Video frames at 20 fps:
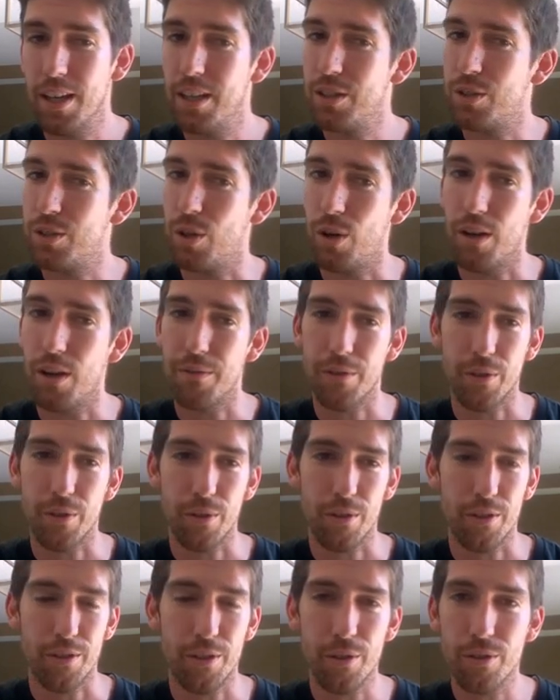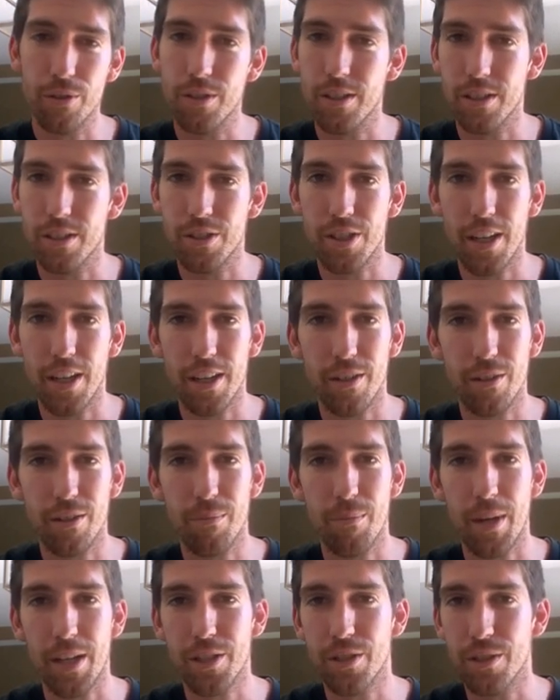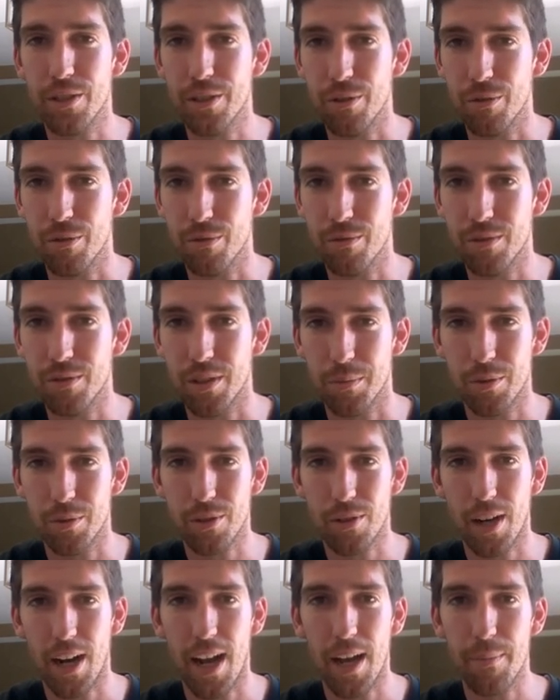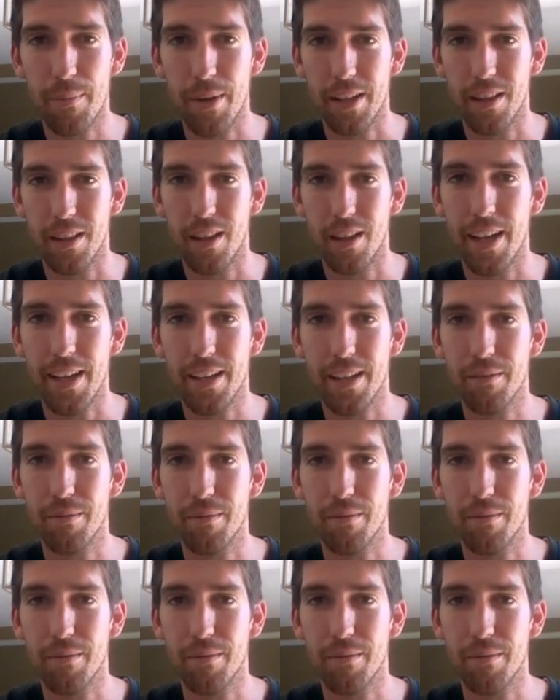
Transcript: So if you're new to the channel, make sure you subscribe and like